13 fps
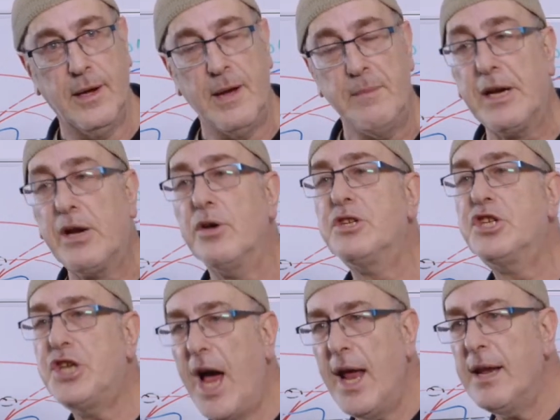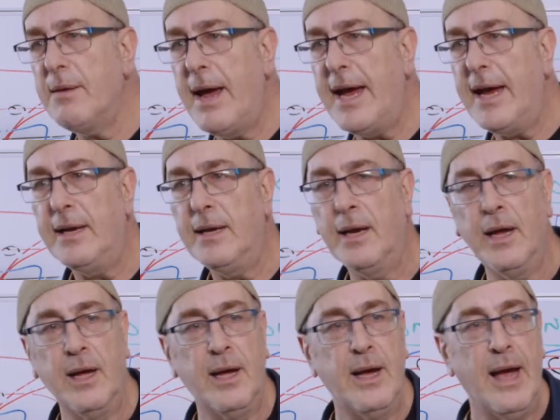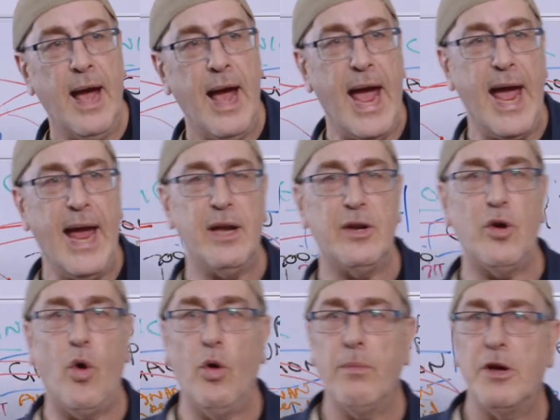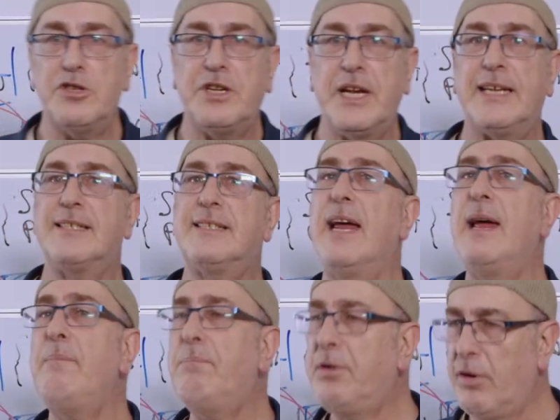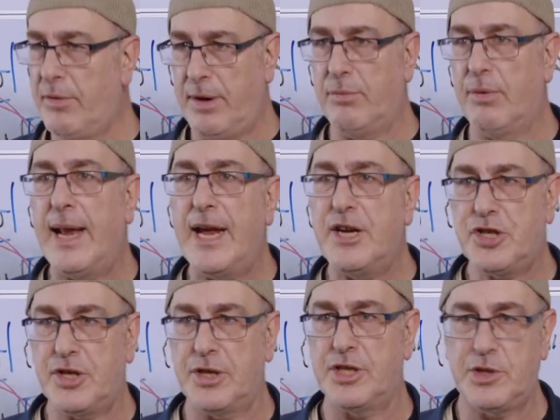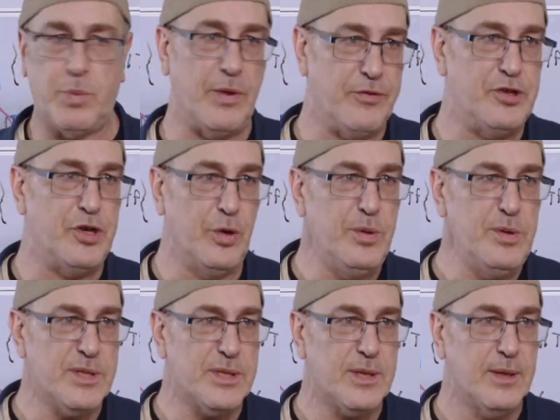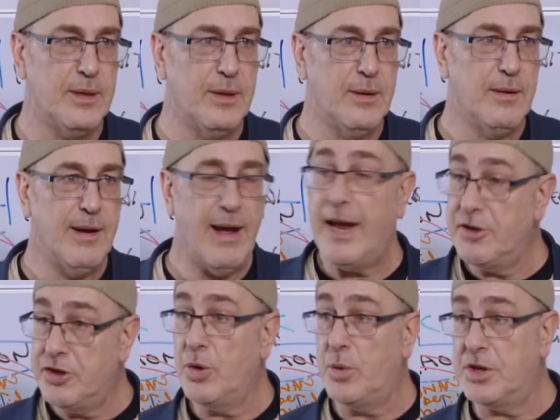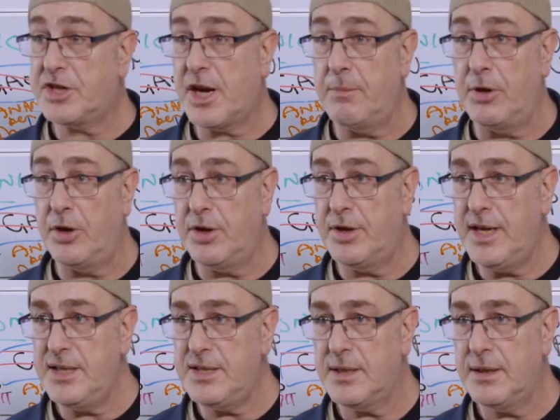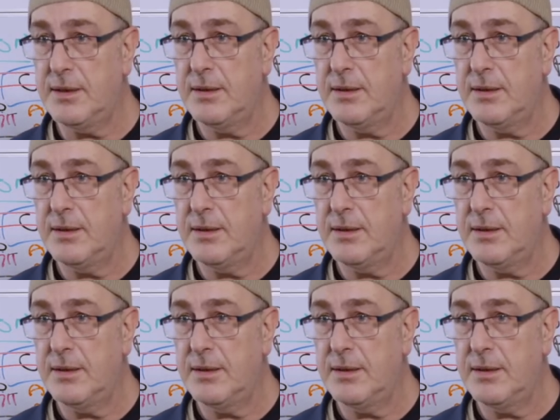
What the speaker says: Because Charlemagne had almost exemplary relations with Jews and Jewish communities,